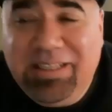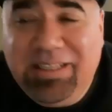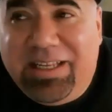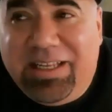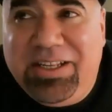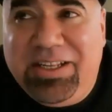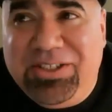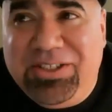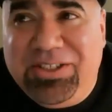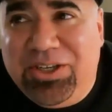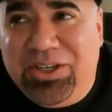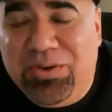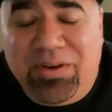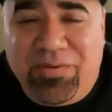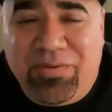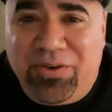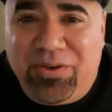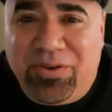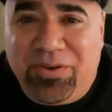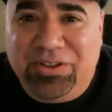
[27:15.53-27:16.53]
did too at
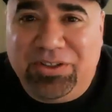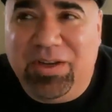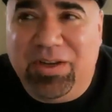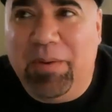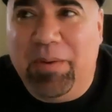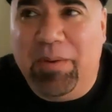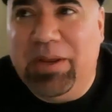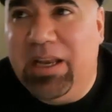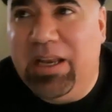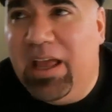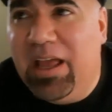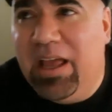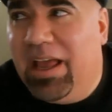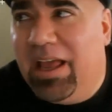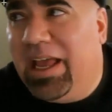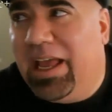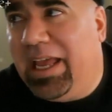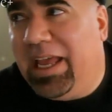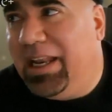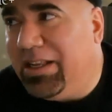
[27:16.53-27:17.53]
first. I mean,
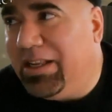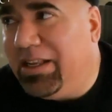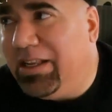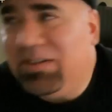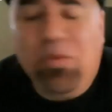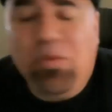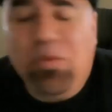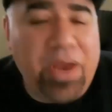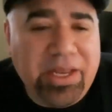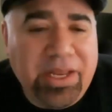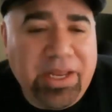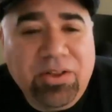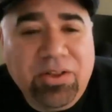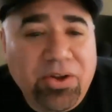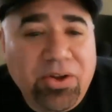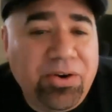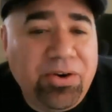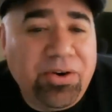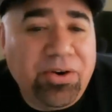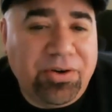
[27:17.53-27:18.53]
it is a way to
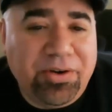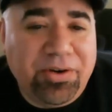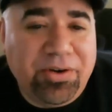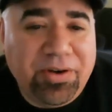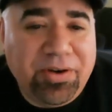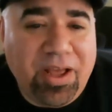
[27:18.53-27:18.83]
learn.